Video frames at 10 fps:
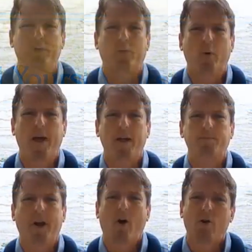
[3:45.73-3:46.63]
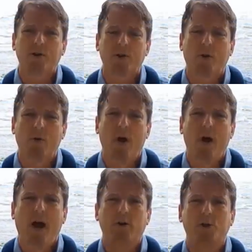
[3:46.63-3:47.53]
beautiful ways, but also
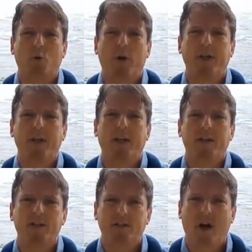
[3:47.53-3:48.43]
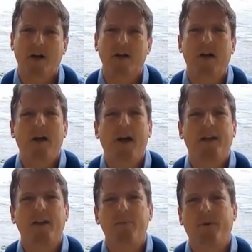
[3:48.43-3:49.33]
how story can get us stuck
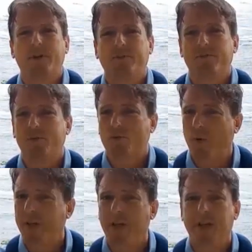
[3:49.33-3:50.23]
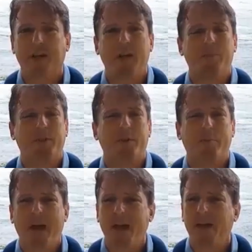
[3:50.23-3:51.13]
and keep us drinking and keep us in
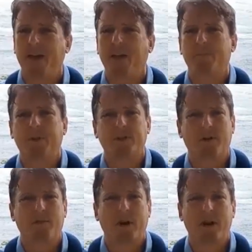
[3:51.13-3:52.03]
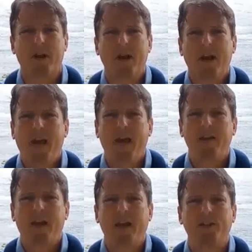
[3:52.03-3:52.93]
pain and keep us suffering.
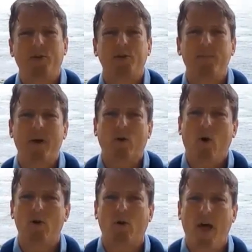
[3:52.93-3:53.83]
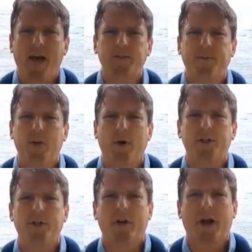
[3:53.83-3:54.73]
And so as you might recall in the last video, I
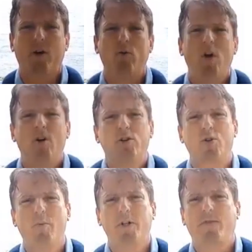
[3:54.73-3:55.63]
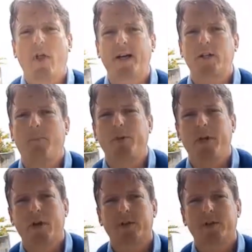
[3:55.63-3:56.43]
shared how so much of the last couple of